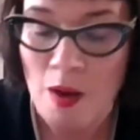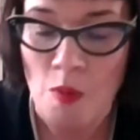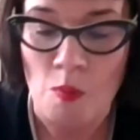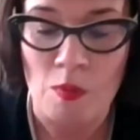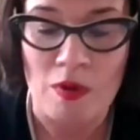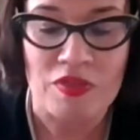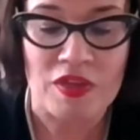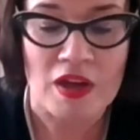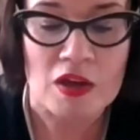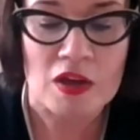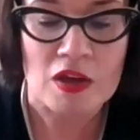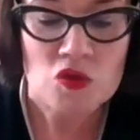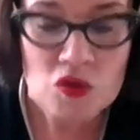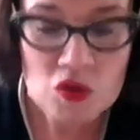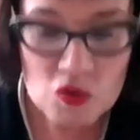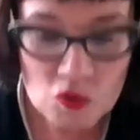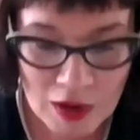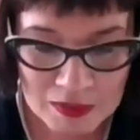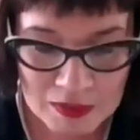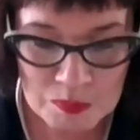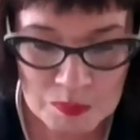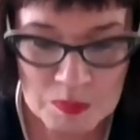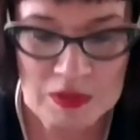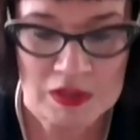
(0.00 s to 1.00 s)
Whether a
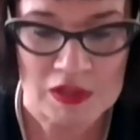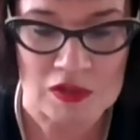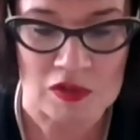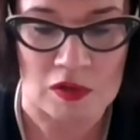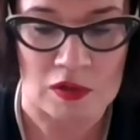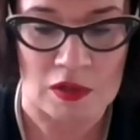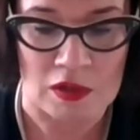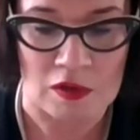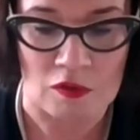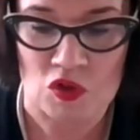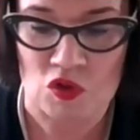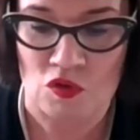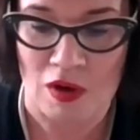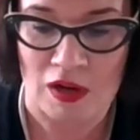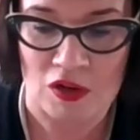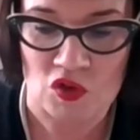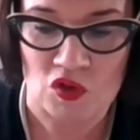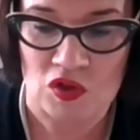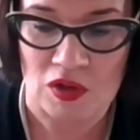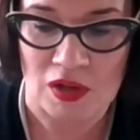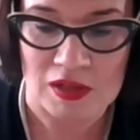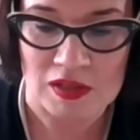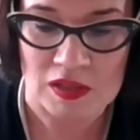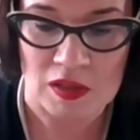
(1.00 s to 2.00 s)
new administrative
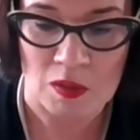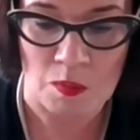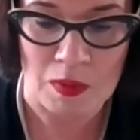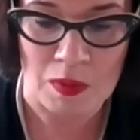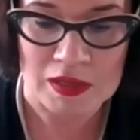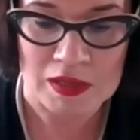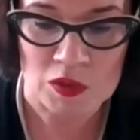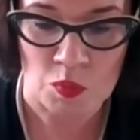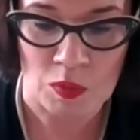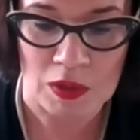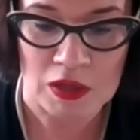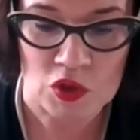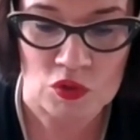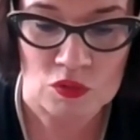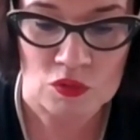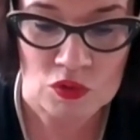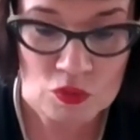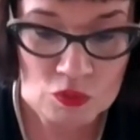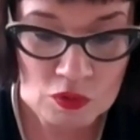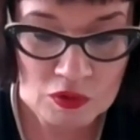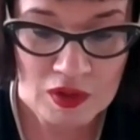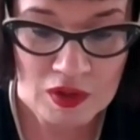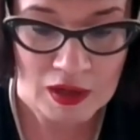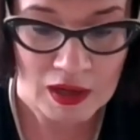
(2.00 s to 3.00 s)
structure is the best way to
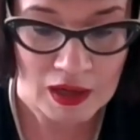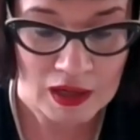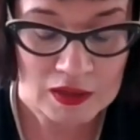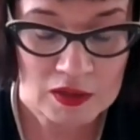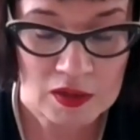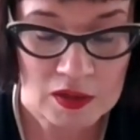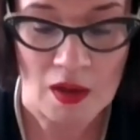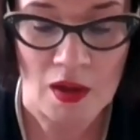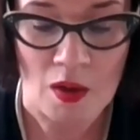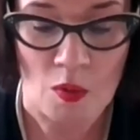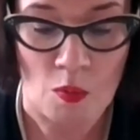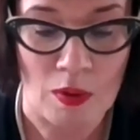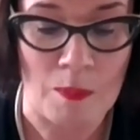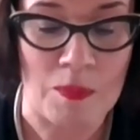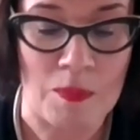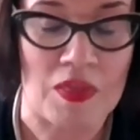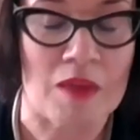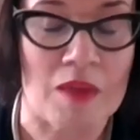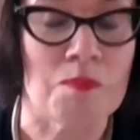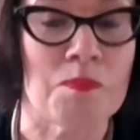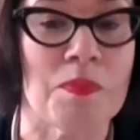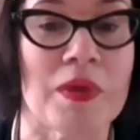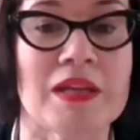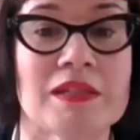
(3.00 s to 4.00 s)
do that, where
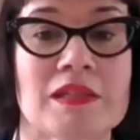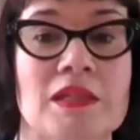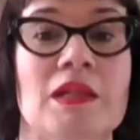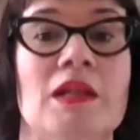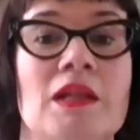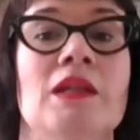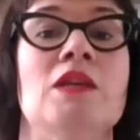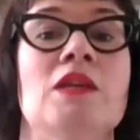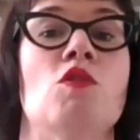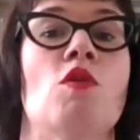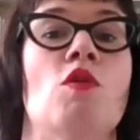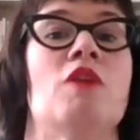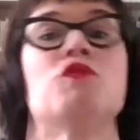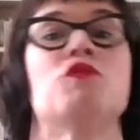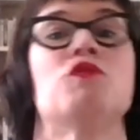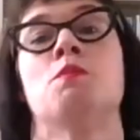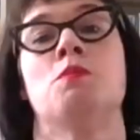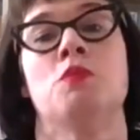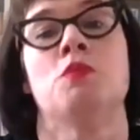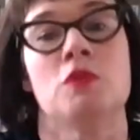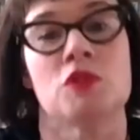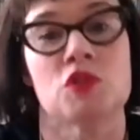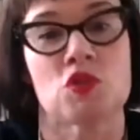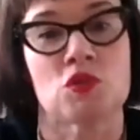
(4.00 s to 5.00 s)
then basically you have to
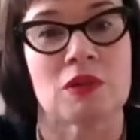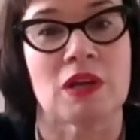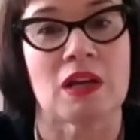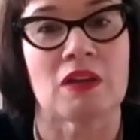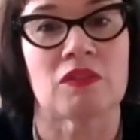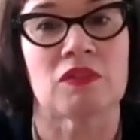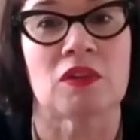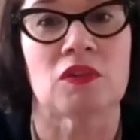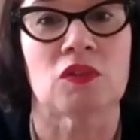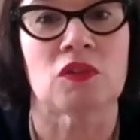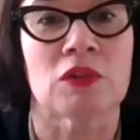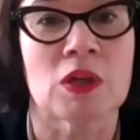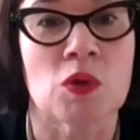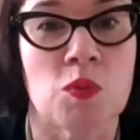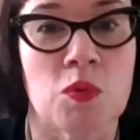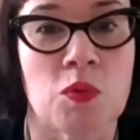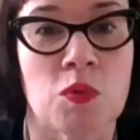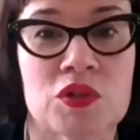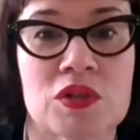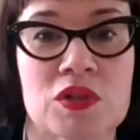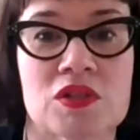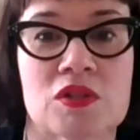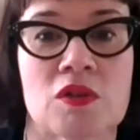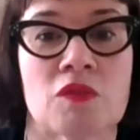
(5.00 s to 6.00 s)
pull together three
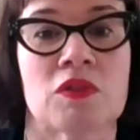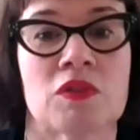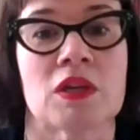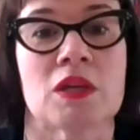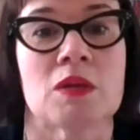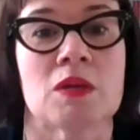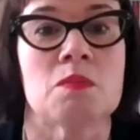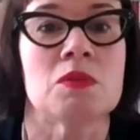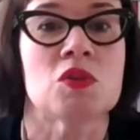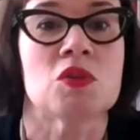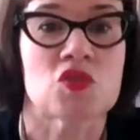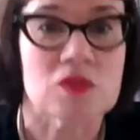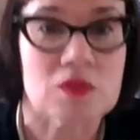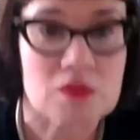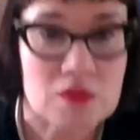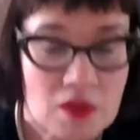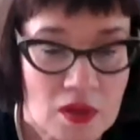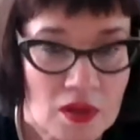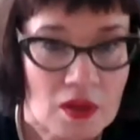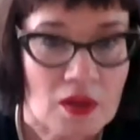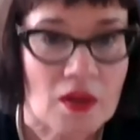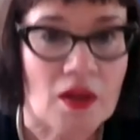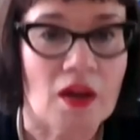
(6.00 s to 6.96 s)
quarters of the commission,